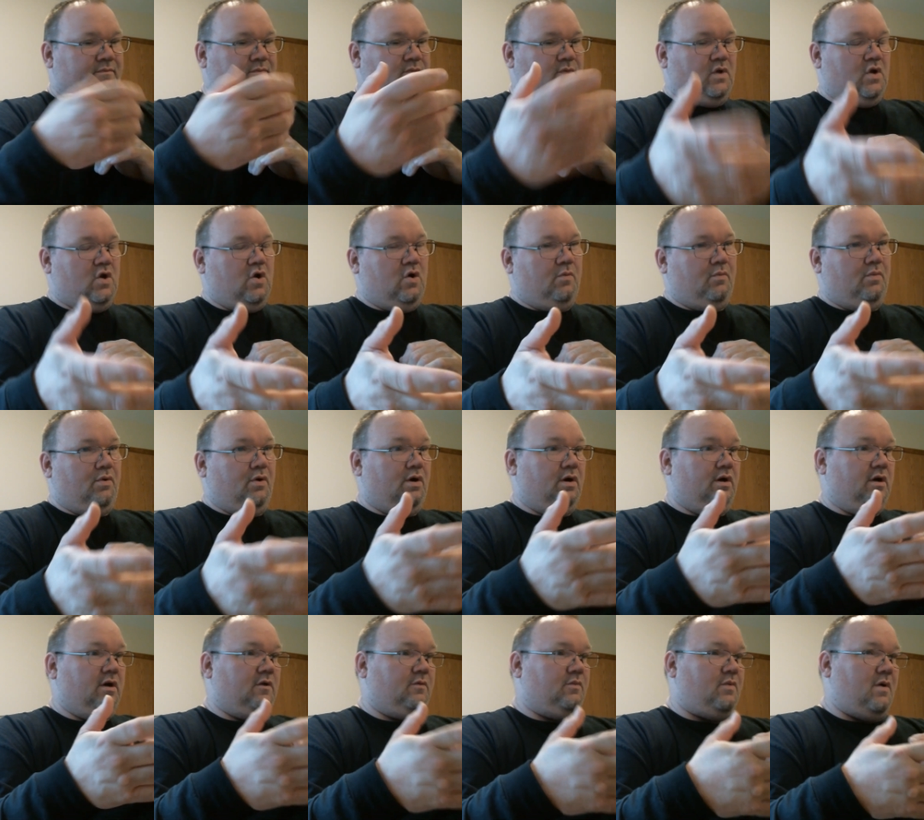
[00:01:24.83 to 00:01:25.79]
new
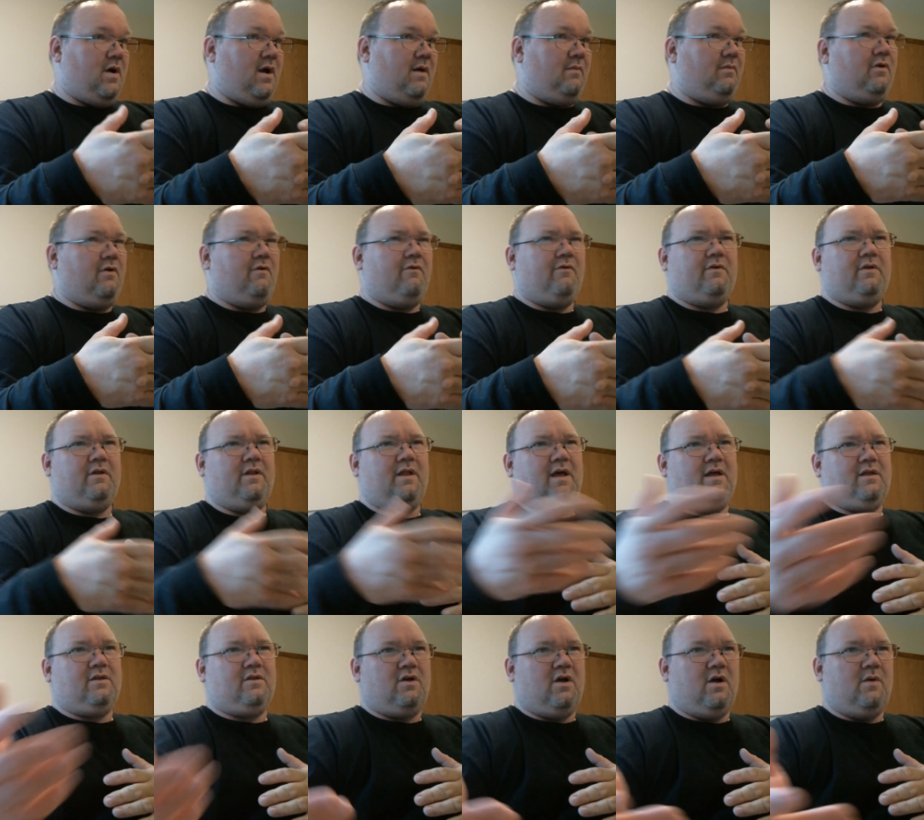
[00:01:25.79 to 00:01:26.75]
books probably over the
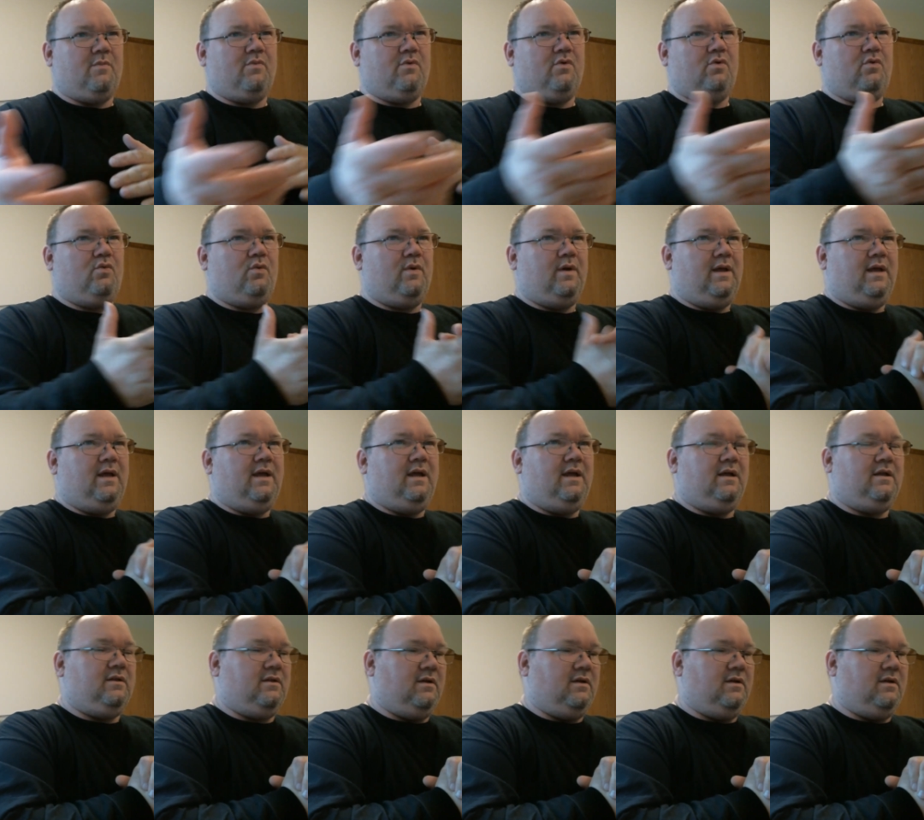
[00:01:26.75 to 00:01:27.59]
last couple of weeks.